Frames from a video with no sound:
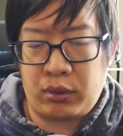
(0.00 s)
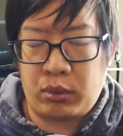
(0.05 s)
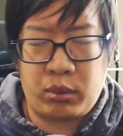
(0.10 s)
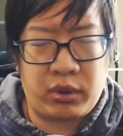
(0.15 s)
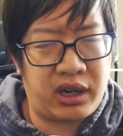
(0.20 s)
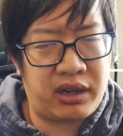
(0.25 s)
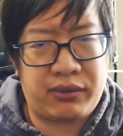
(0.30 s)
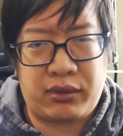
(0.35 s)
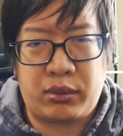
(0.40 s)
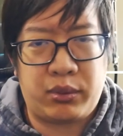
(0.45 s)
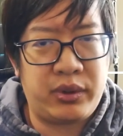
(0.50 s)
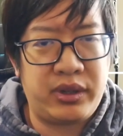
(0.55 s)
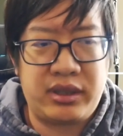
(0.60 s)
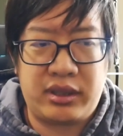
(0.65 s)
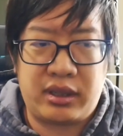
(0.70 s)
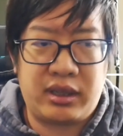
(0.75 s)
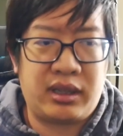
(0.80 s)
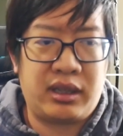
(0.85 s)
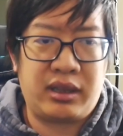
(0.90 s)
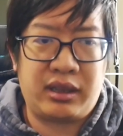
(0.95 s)
whatever
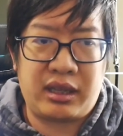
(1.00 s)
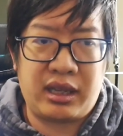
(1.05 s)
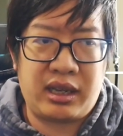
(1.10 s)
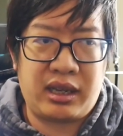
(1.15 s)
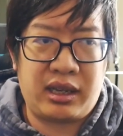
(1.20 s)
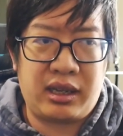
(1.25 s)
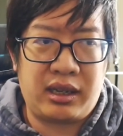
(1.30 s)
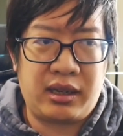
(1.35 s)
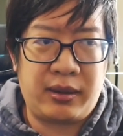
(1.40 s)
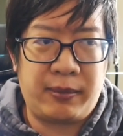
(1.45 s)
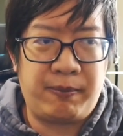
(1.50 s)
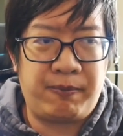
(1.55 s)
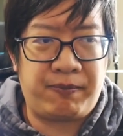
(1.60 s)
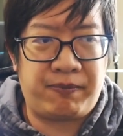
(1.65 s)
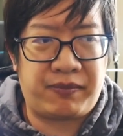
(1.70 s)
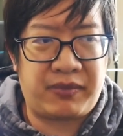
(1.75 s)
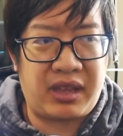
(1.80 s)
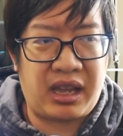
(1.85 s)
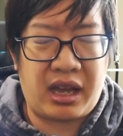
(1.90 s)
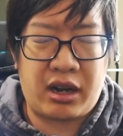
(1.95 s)
reason,
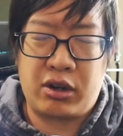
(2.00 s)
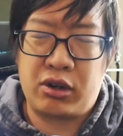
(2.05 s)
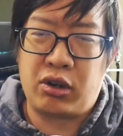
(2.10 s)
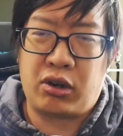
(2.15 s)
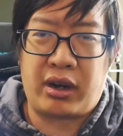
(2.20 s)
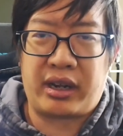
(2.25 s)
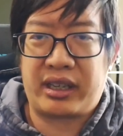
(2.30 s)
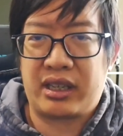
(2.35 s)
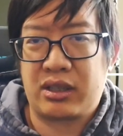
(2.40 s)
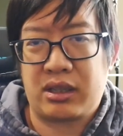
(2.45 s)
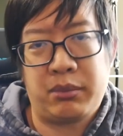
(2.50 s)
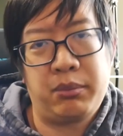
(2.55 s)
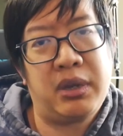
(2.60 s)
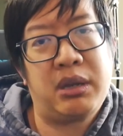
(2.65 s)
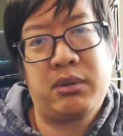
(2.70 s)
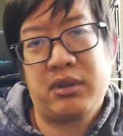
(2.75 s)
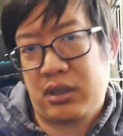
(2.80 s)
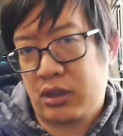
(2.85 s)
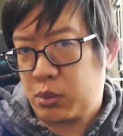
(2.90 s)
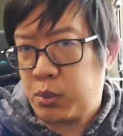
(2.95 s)
I don't know, I guess
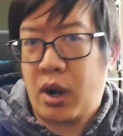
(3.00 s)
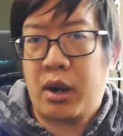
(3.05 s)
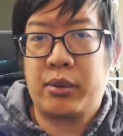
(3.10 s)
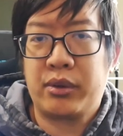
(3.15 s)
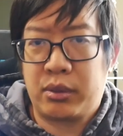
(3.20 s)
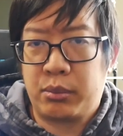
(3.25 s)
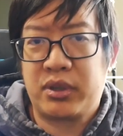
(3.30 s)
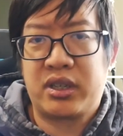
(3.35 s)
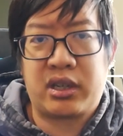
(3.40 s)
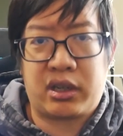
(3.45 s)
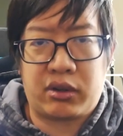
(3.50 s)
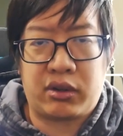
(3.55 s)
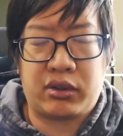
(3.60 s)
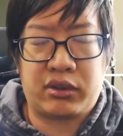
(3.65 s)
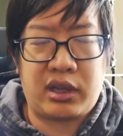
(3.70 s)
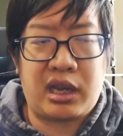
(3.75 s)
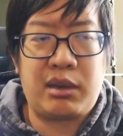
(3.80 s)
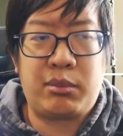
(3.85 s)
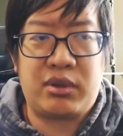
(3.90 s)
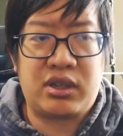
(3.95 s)
maybe it's probably the material,
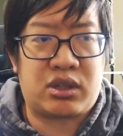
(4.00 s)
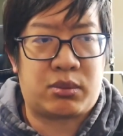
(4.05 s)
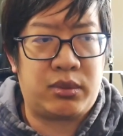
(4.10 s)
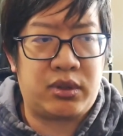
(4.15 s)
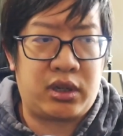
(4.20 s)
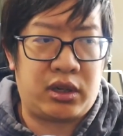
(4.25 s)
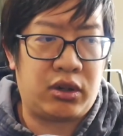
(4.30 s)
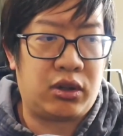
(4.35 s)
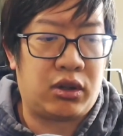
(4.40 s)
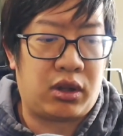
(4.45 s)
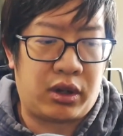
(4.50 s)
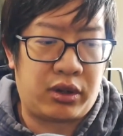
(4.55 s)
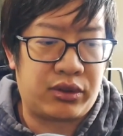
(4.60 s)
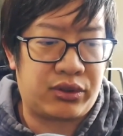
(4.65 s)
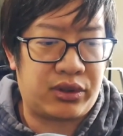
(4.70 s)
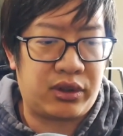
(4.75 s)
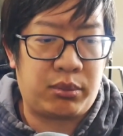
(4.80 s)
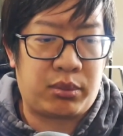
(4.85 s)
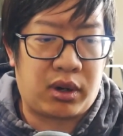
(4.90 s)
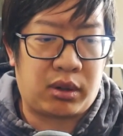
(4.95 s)
the ABS material,
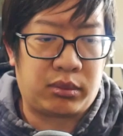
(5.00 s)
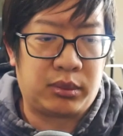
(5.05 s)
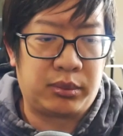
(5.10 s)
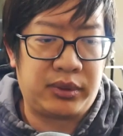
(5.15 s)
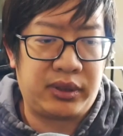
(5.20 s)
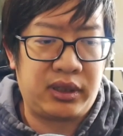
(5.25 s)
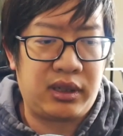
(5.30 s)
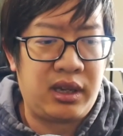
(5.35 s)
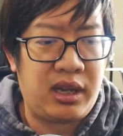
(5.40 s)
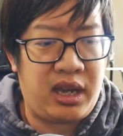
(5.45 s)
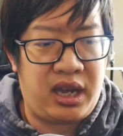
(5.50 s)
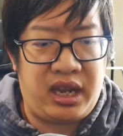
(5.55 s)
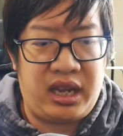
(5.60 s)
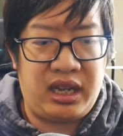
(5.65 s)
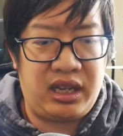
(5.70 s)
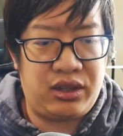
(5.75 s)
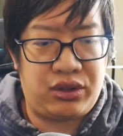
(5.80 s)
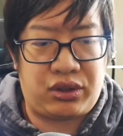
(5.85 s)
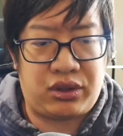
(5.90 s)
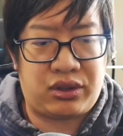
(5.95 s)
honestly, probably
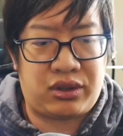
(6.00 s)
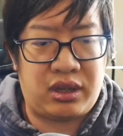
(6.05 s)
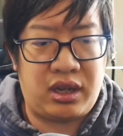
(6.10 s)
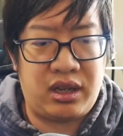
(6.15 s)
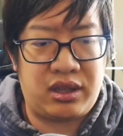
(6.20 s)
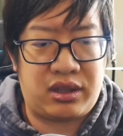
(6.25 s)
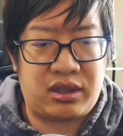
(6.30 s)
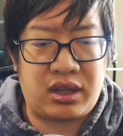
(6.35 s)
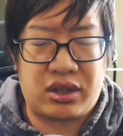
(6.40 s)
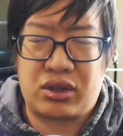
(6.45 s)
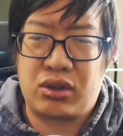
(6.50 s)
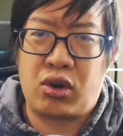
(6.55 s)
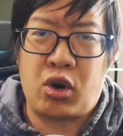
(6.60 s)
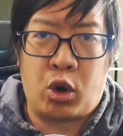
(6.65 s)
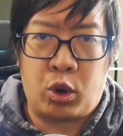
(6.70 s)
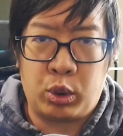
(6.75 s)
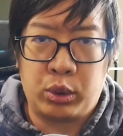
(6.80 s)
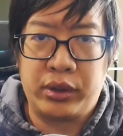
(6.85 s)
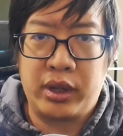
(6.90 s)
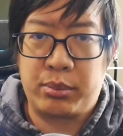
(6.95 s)
is just, it doesn't
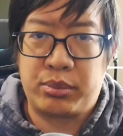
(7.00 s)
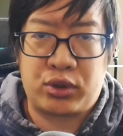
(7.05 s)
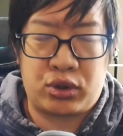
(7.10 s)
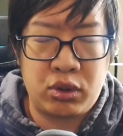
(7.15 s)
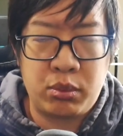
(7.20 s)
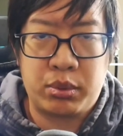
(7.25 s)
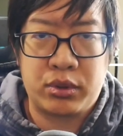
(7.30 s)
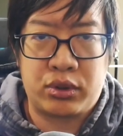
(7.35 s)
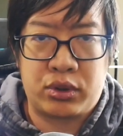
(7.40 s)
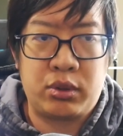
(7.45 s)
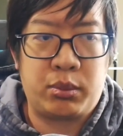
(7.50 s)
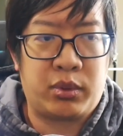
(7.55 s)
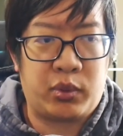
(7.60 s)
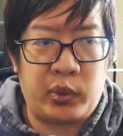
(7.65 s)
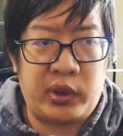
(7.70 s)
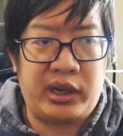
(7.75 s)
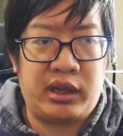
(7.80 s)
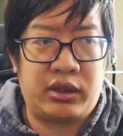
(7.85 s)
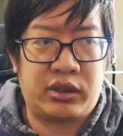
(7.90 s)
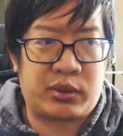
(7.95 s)
hold up super
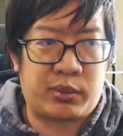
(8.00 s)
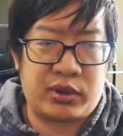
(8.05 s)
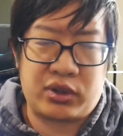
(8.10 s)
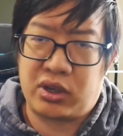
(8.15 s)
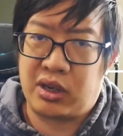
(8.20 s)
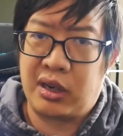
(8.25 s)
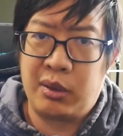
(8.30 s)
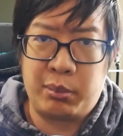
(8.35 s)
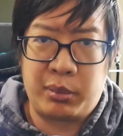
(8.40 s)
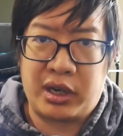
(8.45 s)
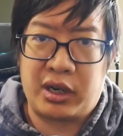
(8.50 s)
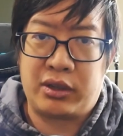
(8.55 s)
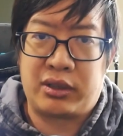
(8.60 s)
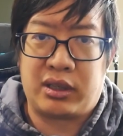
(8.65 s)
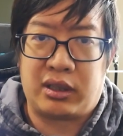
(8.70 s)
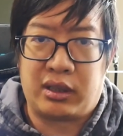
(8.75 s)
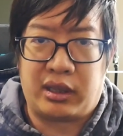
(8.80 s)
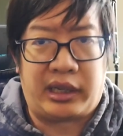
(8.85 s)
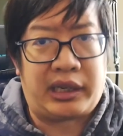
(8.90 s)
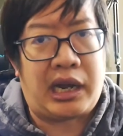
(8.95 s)
well, especially compared
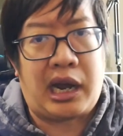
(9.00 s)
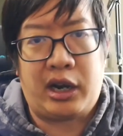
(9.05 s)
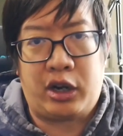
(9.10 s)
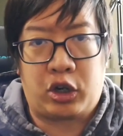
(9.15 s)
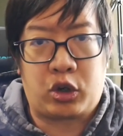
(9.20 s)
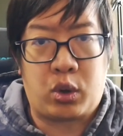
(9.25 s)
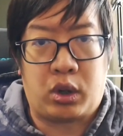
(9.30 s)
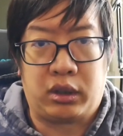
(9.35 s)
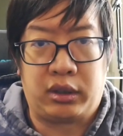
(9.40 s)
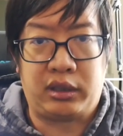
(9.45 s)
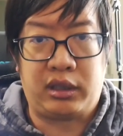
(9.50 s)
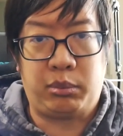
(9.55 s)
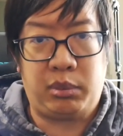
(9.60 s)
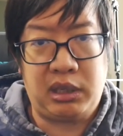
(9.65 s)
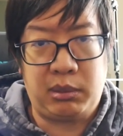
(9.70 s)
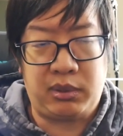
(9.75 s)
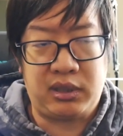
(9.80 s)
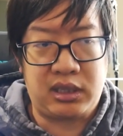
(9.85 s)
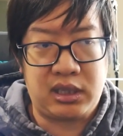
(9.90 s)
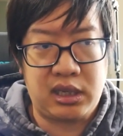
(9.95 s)
to like higher quality
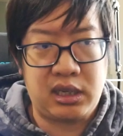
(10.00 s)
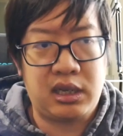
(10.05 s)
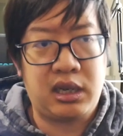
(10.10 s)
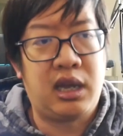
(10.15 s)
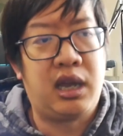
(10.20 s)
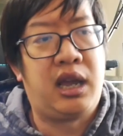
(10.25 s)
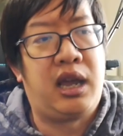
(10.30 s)
PBT.